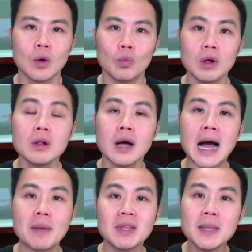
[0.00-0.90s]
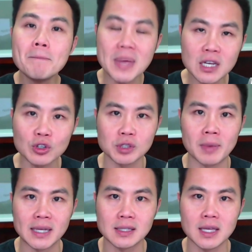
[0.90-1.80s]
well, I'm in the maker's
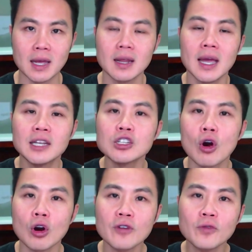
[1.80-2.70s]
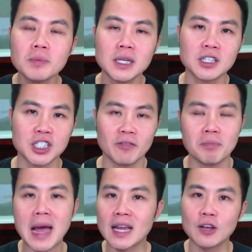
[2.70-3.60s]
mindset, and it's hard for me to shift
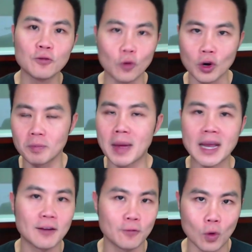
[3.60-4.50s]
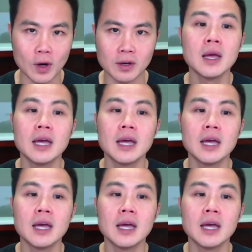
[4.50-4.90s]
back and forth, back and forth.